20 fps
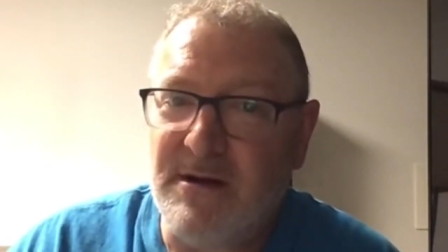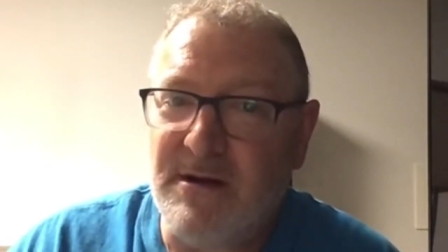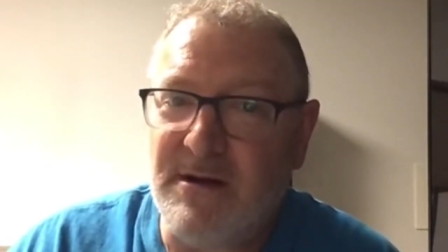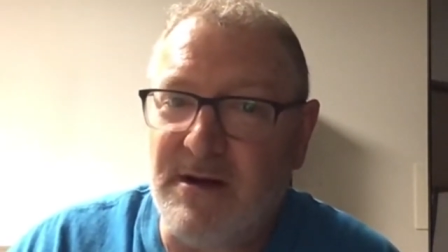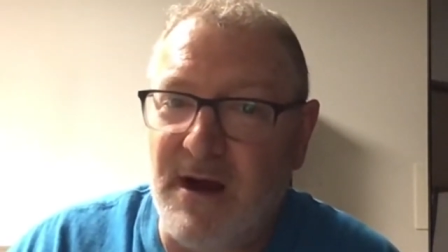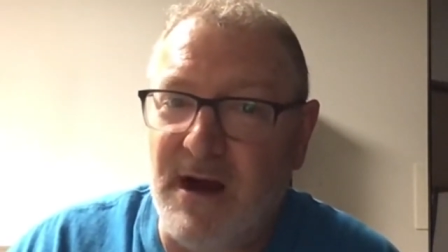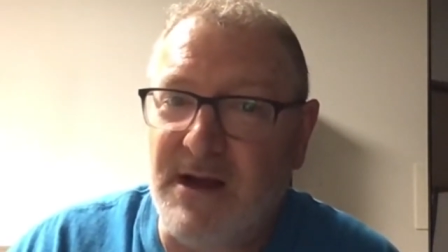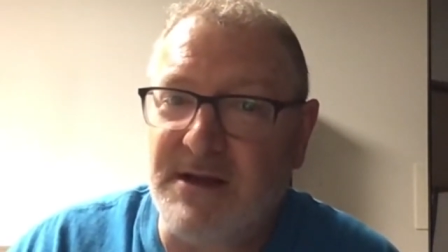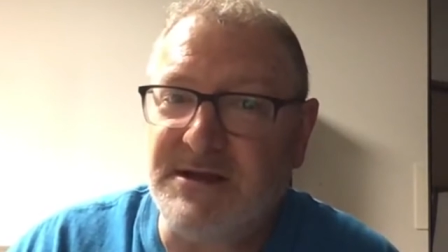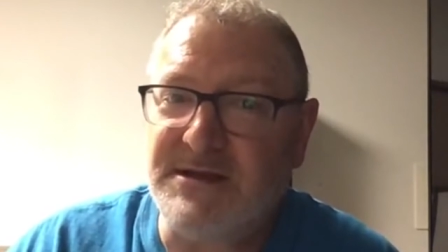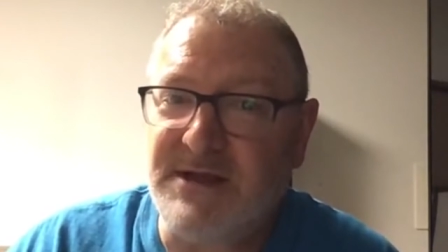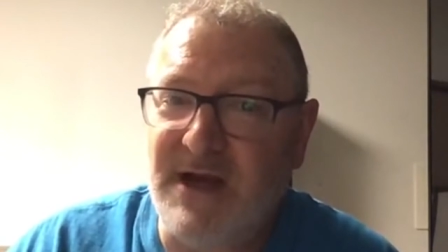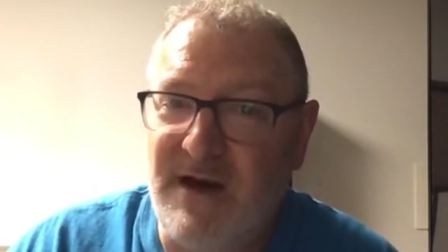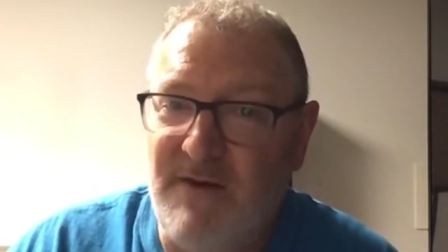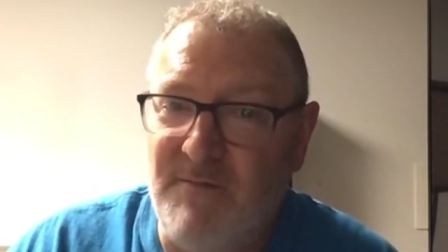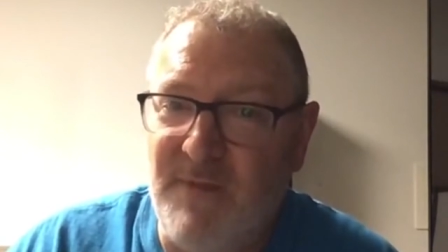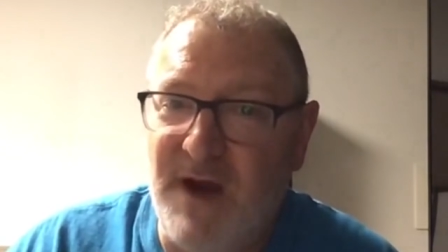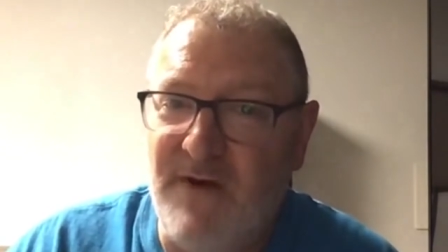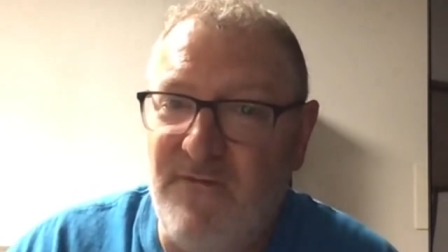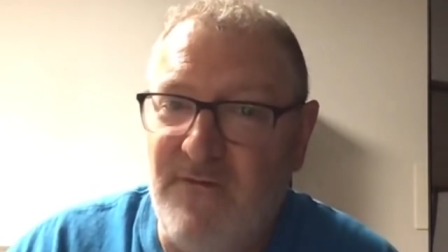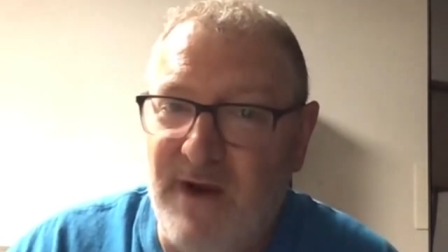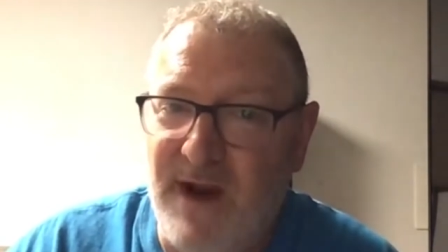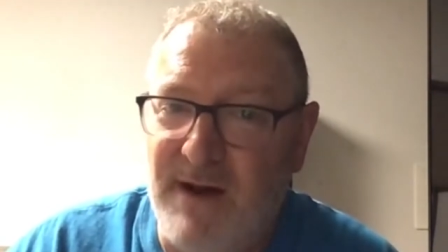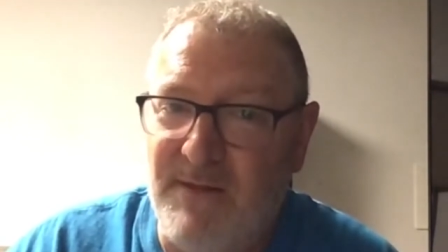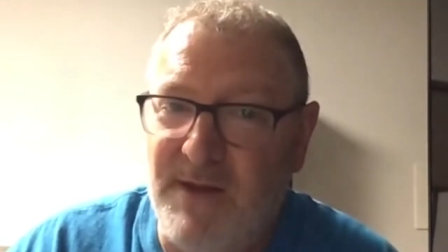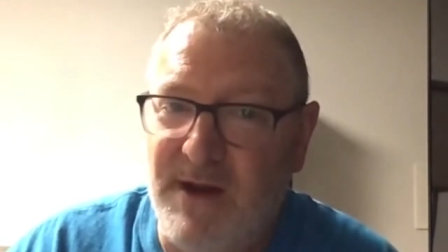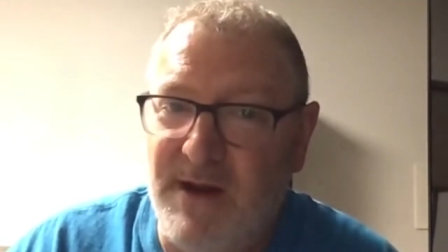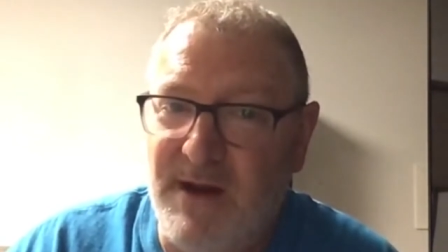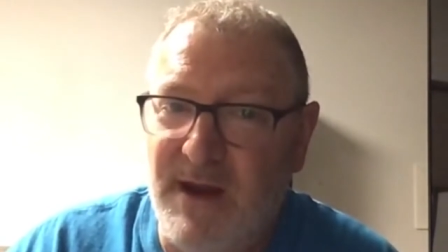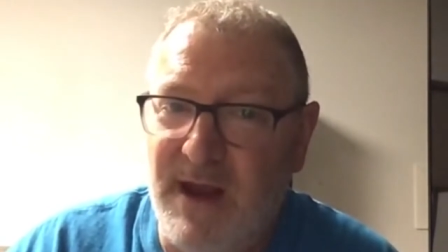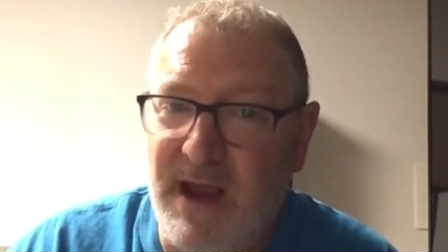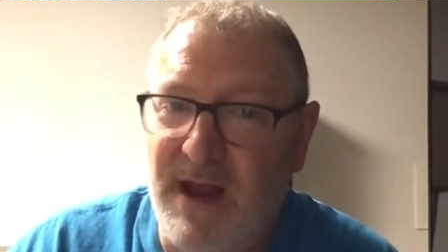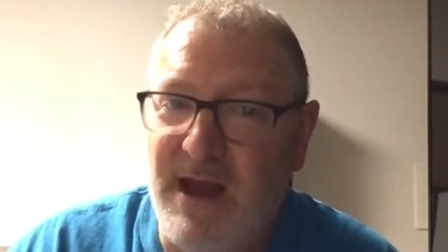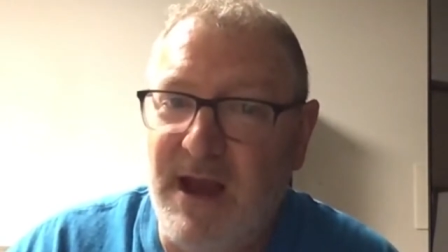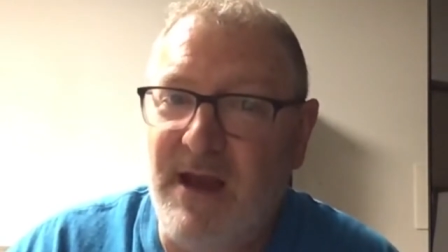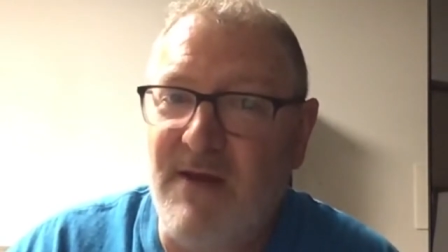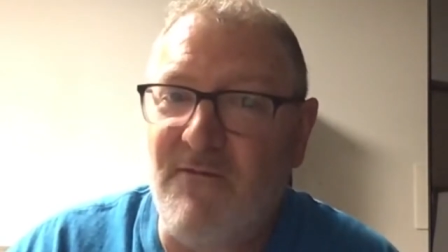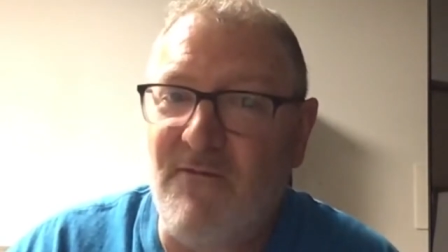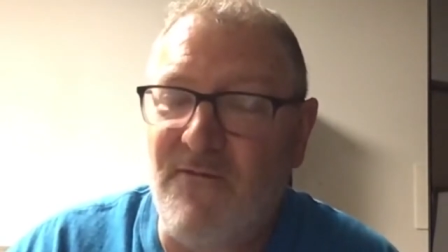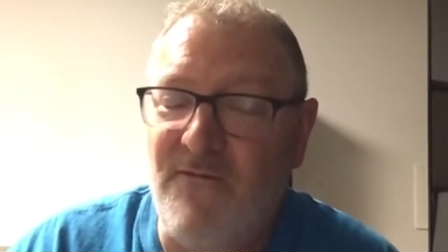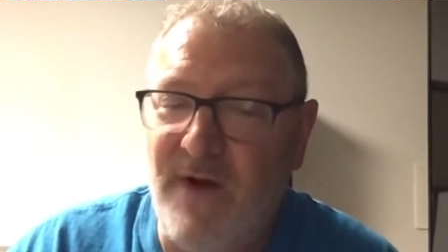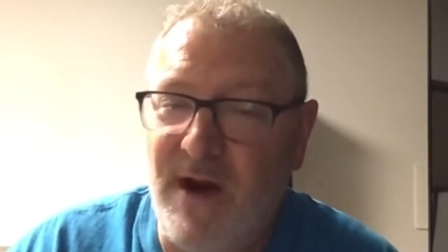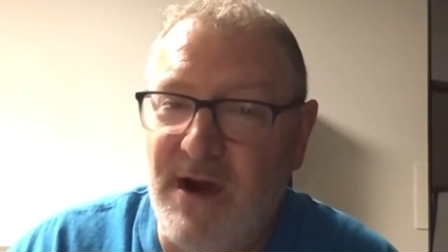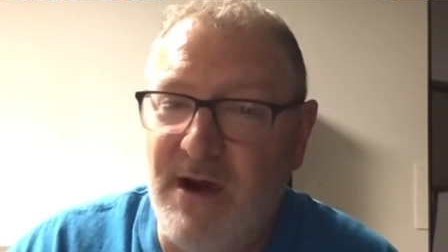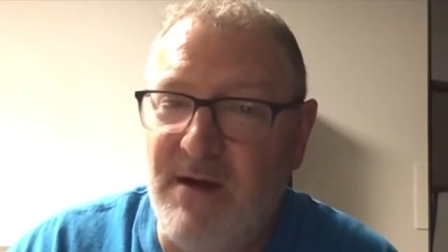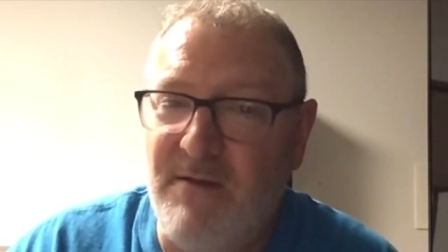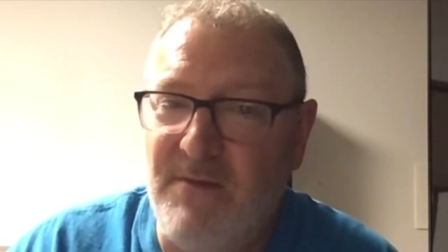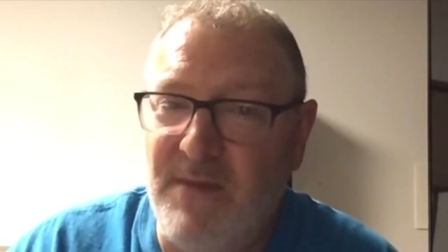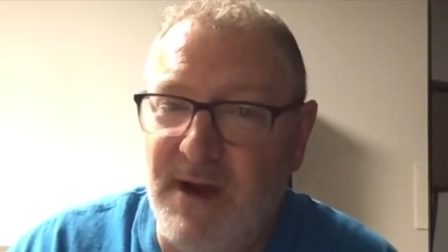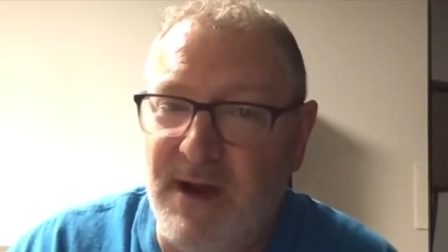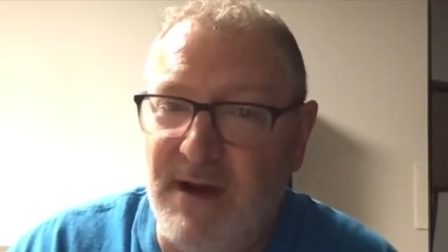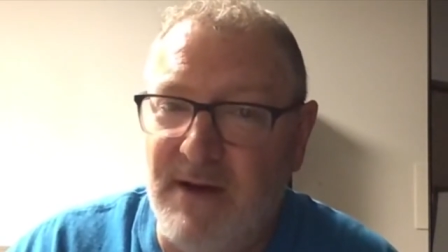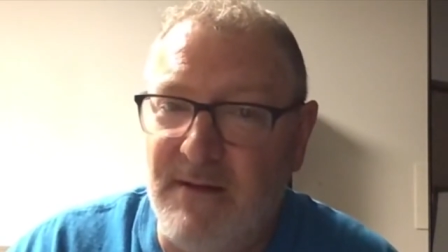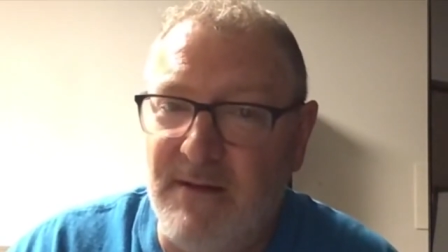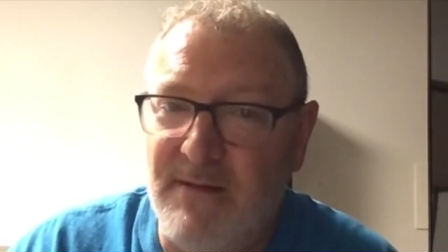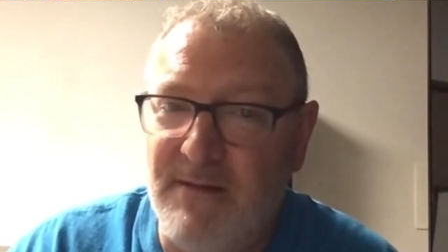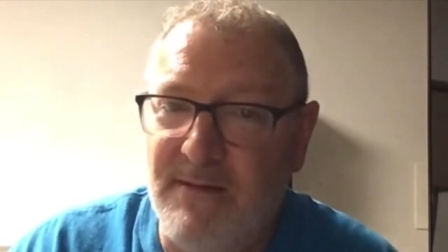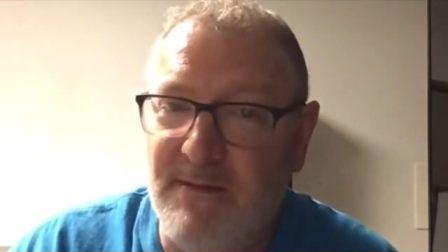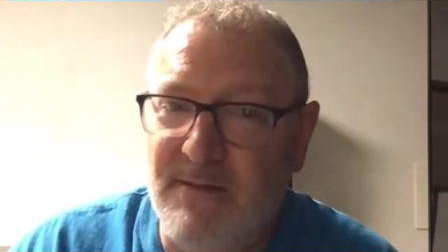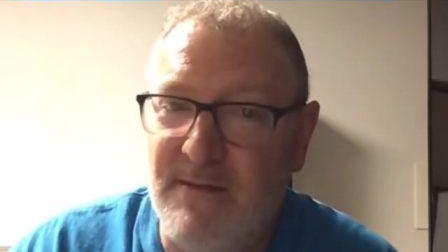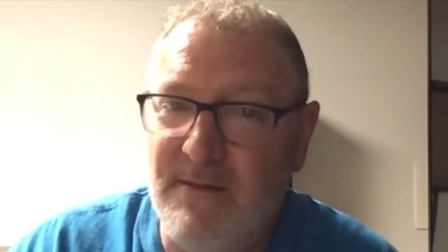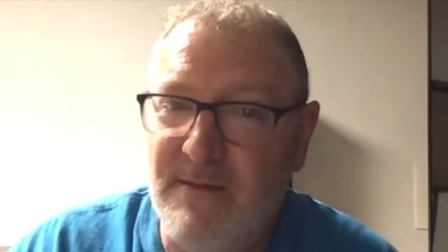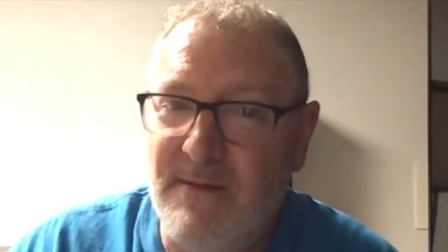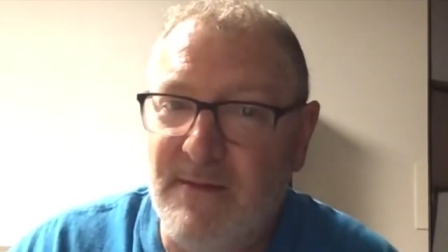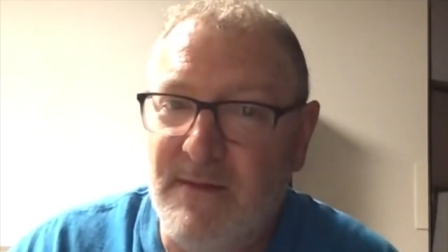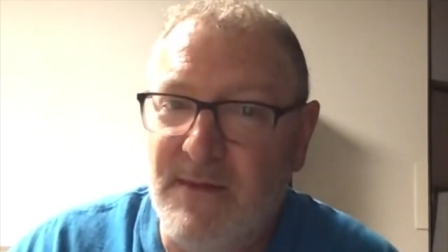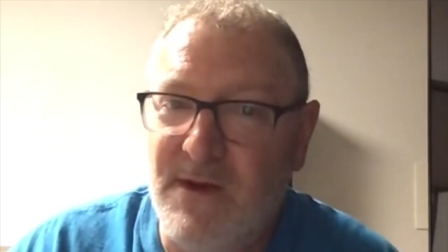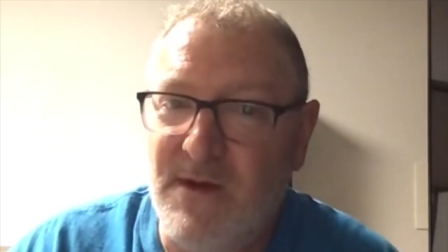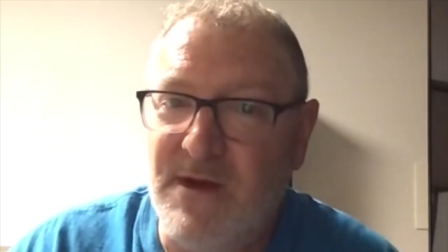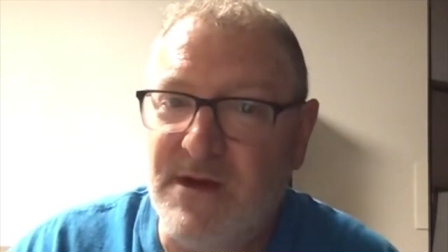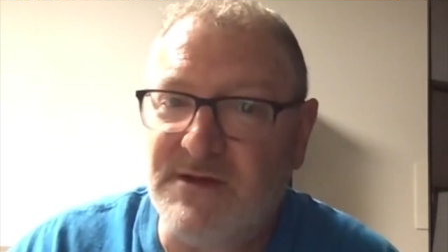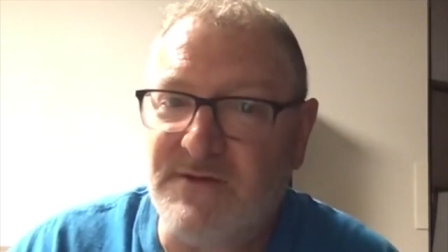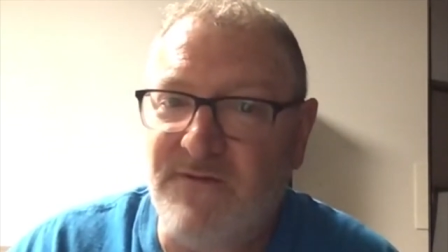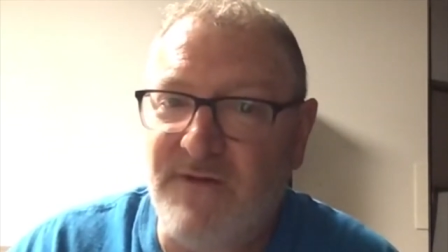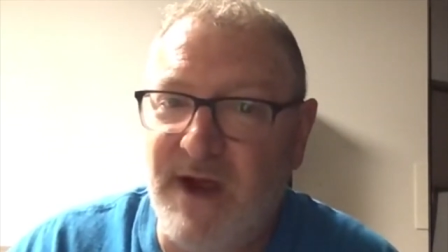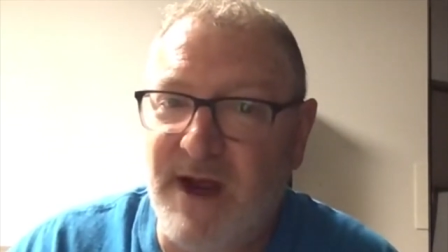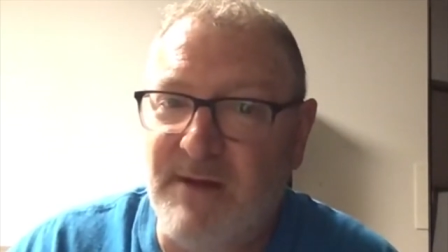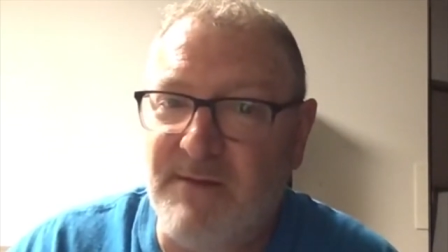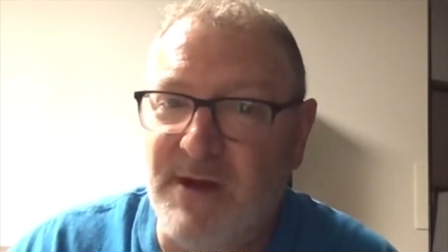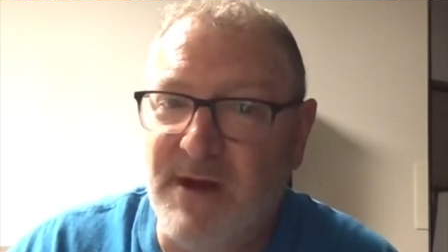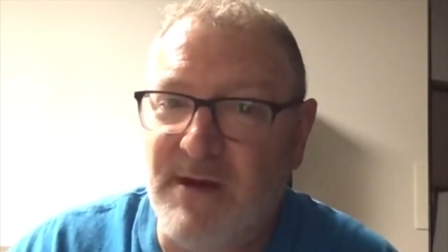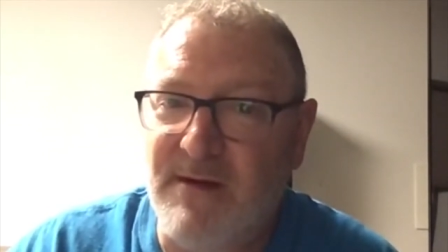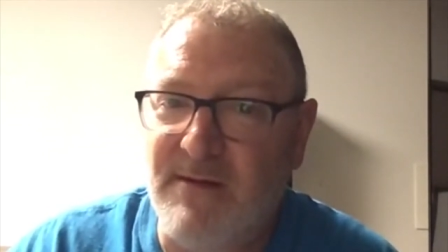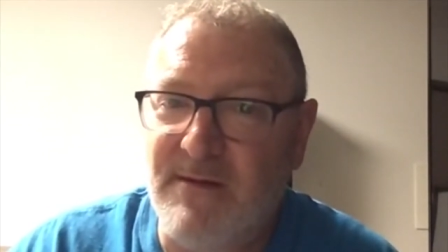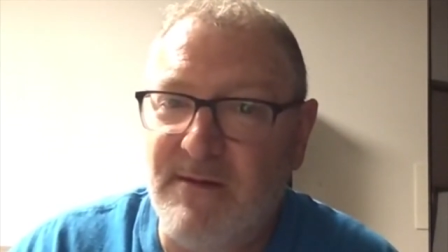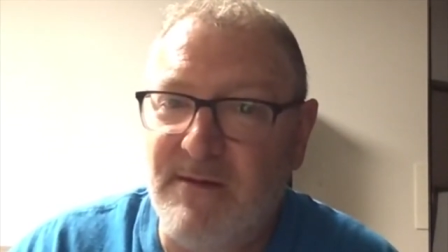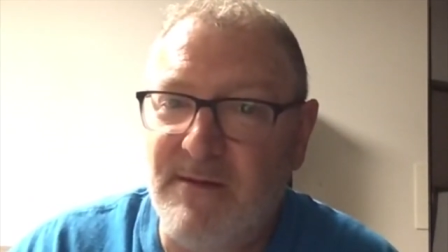God saved my family and he invited me to his family.